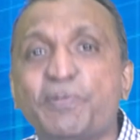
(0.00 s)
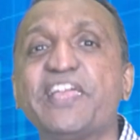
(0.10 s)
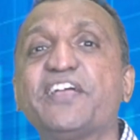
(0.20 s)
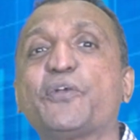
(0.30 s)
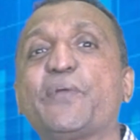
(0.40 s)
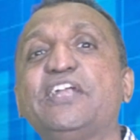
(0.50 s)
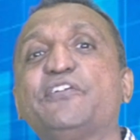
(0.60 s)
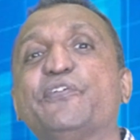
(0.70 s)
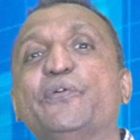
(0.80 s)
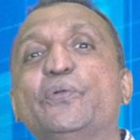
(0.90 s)
play a
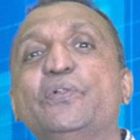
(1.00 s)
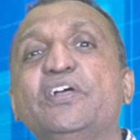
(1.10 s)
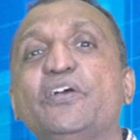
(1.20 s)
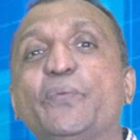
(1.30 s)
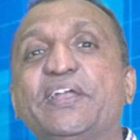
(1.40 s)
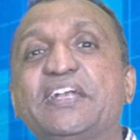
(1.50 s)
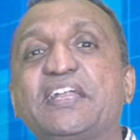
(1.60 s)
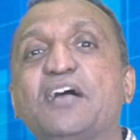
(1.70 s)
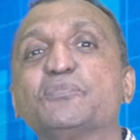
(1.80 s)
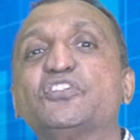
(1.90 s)
great role when it
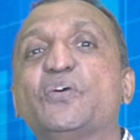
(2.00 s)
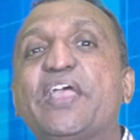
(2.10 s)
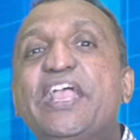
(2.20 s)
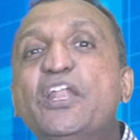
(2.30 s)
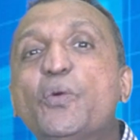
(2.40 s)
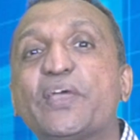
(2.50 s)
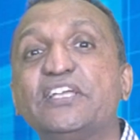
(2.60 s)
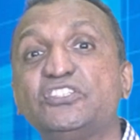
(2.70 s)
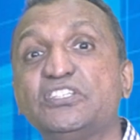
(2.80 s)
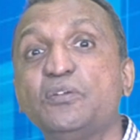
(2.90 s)
comes to
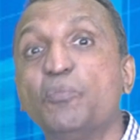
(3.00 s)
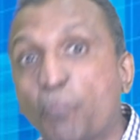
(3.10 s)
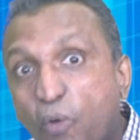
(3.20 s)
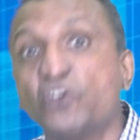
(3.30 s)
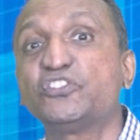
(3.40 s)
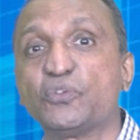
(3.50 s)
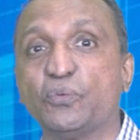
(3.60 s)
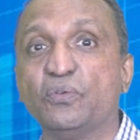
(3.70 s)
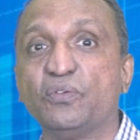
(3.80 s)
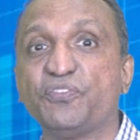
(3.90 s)
innovation, more so
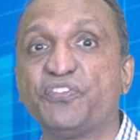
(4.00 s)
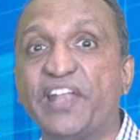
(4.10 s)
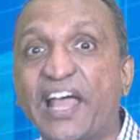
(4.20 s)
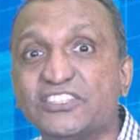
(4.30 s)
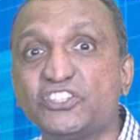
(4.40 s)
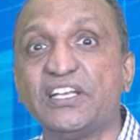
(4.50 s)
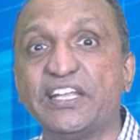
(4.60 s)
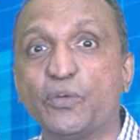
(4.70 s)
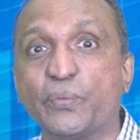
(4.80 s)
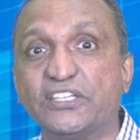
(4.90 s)
financial
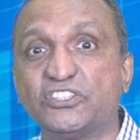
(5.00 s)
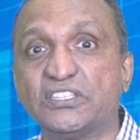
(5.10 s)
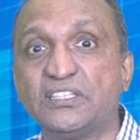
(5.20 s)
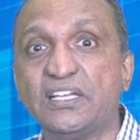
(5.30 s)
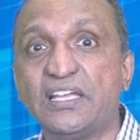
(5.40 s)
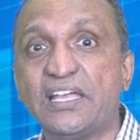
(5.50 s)
innovation,